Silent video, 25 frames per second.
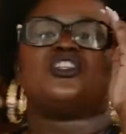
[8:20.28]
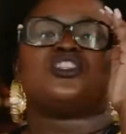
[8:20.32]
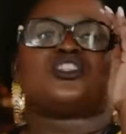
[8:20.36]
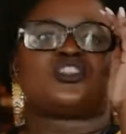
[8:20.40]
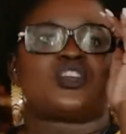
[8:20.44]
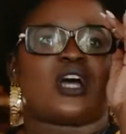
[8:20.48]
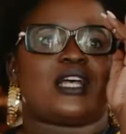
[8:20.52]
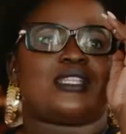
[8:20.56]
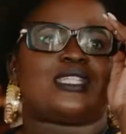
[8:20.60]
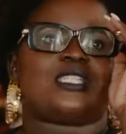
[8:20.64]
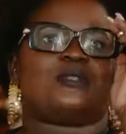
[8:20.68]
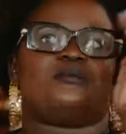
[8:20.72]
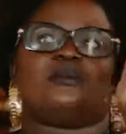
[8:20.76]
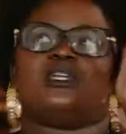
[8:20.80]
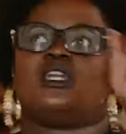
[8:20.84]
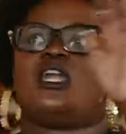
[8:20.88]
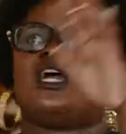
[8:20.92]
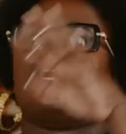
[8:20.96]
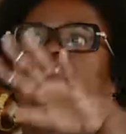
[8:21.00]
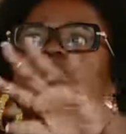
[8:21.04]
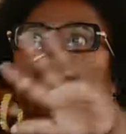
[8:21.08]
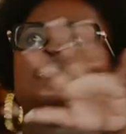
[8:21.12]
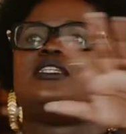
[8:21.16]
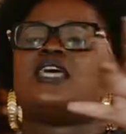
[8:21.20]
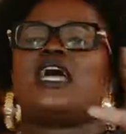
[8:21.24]
trust me,
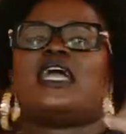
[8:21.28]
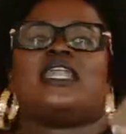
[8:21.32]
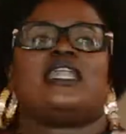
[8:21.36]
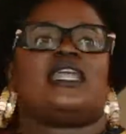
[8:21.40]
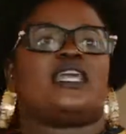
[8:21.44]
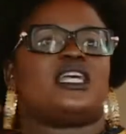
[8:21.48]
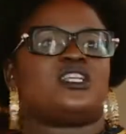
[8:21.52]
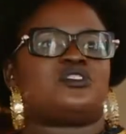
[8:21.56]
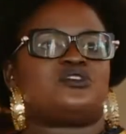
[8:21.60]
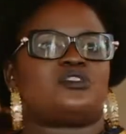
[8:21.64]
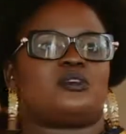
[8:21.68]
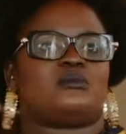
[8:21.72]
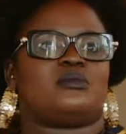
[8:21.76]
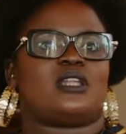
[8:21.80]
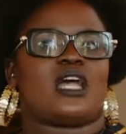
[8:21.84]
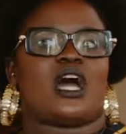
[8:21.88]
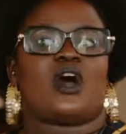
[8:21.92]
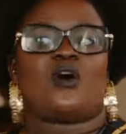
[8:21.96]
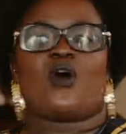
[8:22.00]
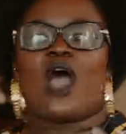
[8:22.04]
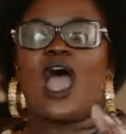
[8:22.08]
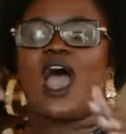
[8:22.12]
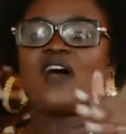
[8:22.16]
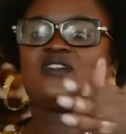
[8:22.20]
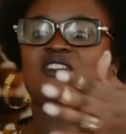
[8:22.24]
10 years from
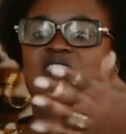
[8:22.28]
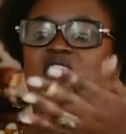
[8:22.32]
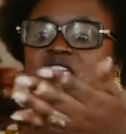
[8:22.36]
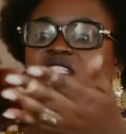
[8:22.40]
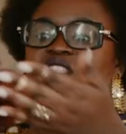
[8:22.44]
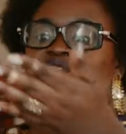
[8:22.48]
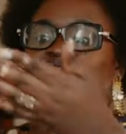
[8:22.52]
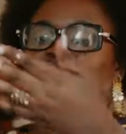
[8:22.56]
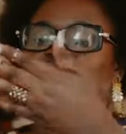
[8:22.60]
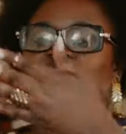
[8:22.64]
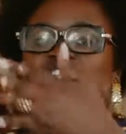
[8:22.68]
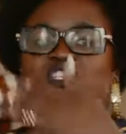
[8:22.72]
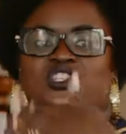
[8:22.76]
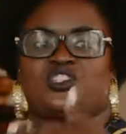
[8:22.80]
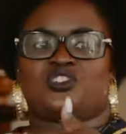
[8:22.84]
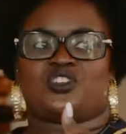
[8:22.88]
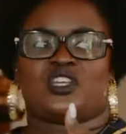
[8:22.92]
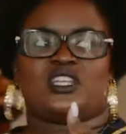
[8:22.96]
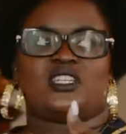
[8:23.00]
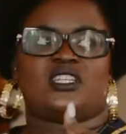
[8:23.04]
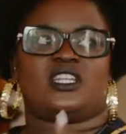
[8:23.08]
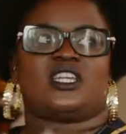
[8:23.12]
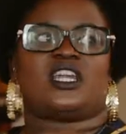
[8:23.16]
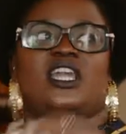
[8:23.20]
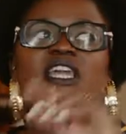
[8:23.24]
now, after it's finished
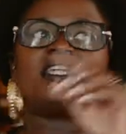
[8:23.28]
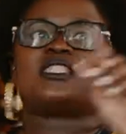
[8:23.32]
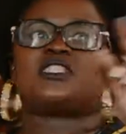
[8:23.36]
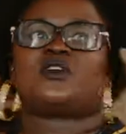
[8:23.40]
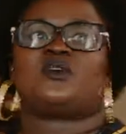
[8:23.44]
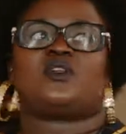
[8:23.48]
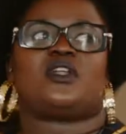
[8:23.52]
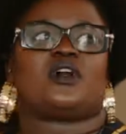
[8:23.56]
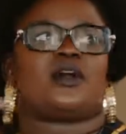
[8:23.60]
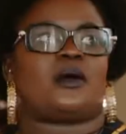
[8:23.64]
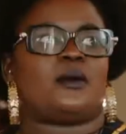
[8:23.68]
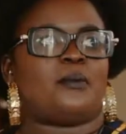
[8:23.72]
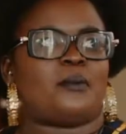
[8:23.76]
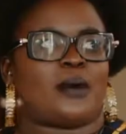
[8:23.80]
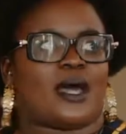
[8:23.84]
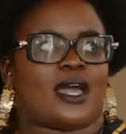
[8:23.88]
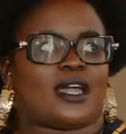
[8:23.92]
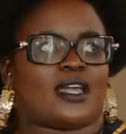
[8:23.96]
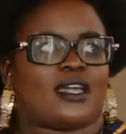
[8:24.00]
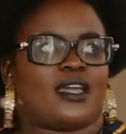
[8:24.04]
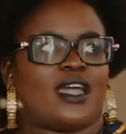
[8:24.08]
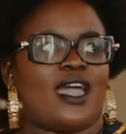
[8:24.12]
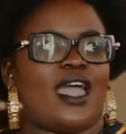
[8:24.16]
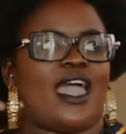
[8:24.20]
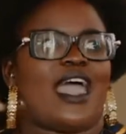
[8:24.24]
trending, it's gonna come
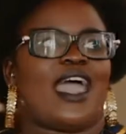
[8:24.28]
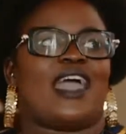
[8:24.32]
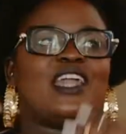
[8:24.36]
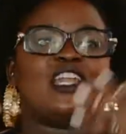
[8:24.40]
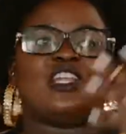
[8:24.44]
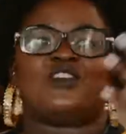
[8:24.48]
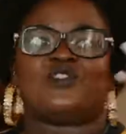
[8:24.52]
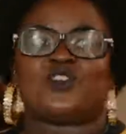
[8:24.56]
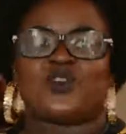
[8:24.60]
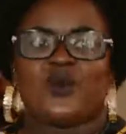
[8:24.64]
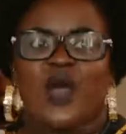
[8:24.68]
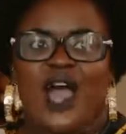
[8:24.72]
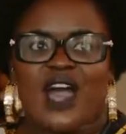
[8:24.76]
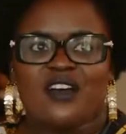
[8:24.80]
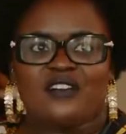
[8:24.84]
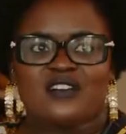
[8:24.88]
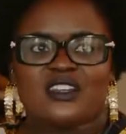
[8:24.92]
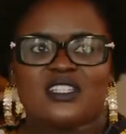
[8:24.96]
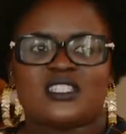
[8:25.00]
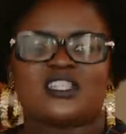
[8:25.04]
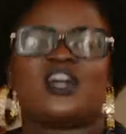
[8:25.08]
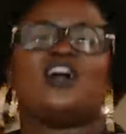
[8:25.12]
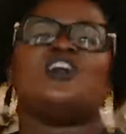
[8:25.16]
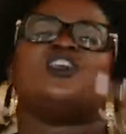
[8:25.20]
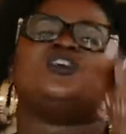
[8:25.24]
back. And if you have
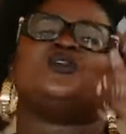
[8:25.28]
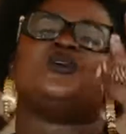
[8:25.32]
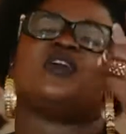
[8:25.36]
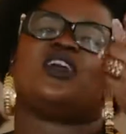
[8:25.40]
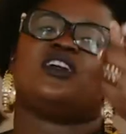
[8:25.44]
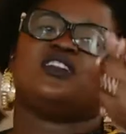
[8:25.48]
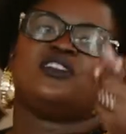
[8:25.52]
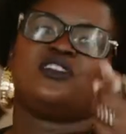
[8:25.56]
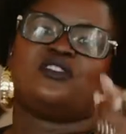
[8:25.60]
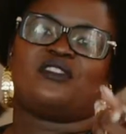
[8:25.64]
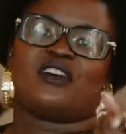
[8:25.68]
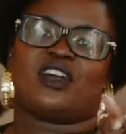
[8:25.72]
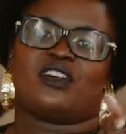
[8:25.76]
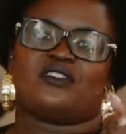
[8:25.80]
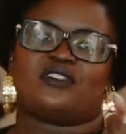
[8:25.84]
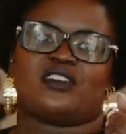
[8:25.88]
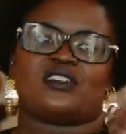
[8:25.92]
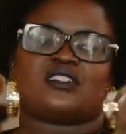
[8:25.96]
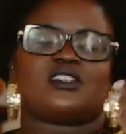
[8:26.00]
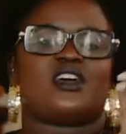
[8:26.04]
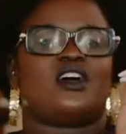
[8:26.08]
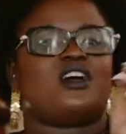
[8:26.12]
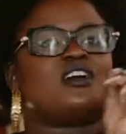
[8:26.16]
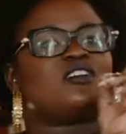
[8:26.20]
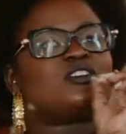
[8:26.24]
it, you can revive
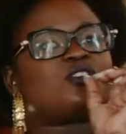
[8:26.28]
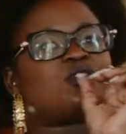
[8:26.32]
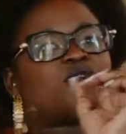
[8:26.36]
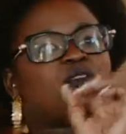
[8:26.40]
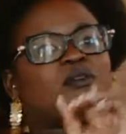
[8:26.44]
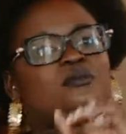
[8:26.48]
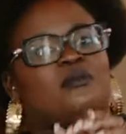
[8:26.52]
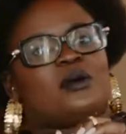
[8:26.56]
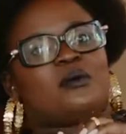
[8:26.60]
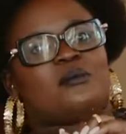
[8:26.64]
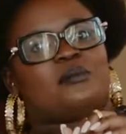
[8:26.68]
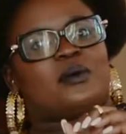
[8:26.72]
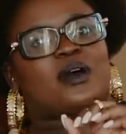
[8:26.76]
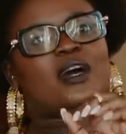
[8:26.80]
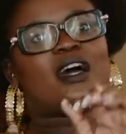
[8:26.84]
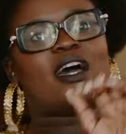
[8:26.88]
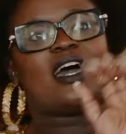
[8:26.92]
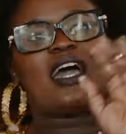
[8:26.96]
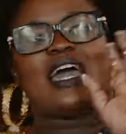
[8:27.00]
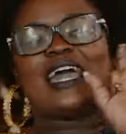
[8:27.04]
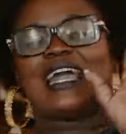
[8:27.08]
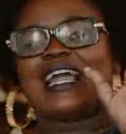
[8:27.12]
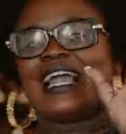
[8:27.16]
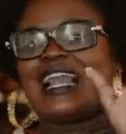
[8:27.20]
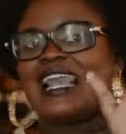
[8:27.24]
it. So remember,
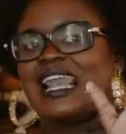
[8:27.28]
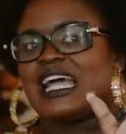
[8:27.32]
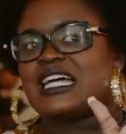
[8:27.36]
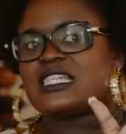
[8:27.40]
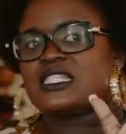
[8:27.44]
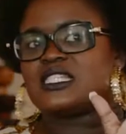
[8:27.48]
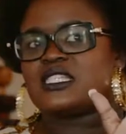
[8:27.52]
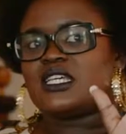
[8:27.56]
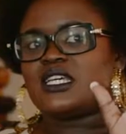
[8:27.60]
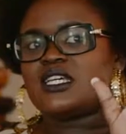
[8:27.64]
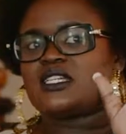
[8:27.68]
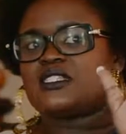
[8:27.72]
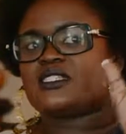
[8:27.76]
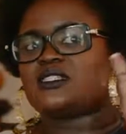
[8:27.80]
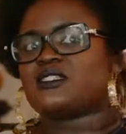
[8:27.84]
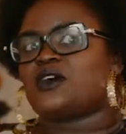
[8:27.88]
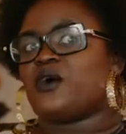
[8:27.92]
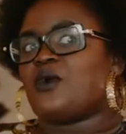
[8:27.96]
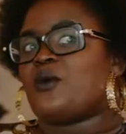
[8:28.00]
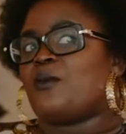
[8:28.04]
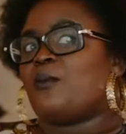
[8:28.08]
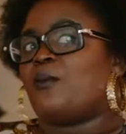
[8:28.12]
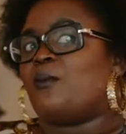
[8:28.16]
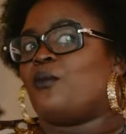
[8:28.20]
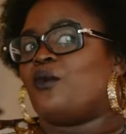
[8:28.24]
classics,
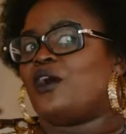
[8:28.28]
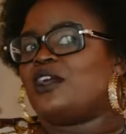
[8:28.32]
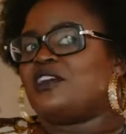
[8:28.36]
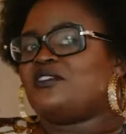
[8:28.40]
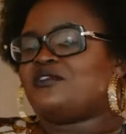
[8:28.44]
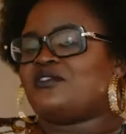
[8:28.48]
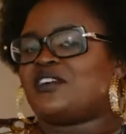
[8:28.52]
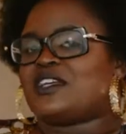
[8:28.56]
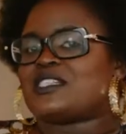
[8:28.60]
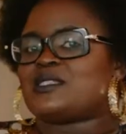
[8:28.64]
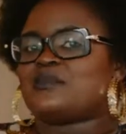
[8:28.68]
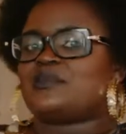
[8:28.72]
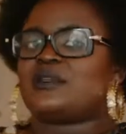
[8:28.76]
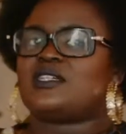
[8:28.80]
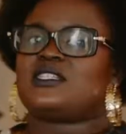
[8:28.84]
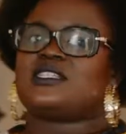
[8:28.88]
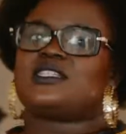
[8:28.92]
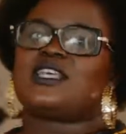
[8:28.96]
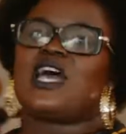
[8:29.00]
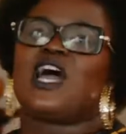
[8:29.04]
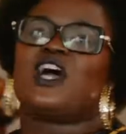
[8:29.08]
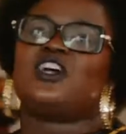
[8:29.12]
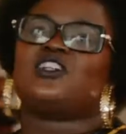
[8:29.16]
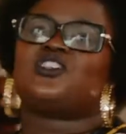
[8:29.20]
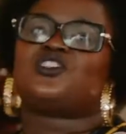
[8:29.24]
more
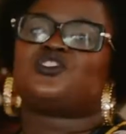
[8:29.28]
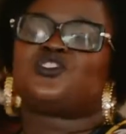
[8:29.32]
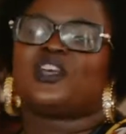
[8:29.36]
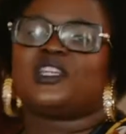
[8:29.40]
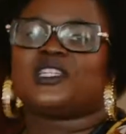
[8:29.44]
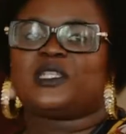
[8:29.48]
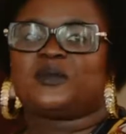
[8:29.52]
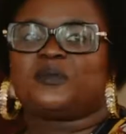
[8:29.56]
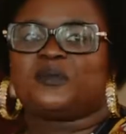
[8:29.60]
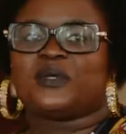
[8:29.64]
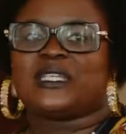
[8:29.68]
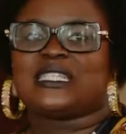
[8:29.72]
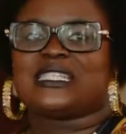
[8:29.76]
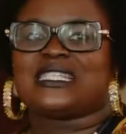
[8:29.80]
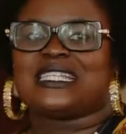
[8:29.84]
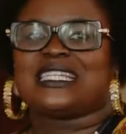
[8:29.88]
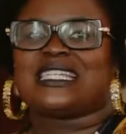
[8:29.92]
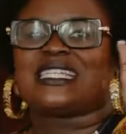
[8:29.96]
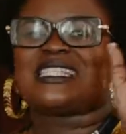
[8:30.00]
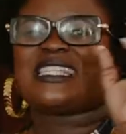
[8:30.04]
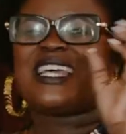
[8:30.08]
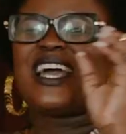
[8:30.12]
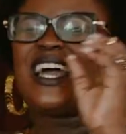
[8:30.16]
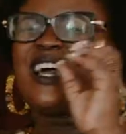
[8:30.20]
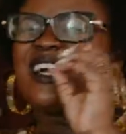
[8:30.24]
investment, trendy
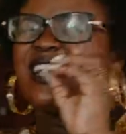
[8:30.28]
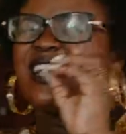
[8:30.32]
pieces,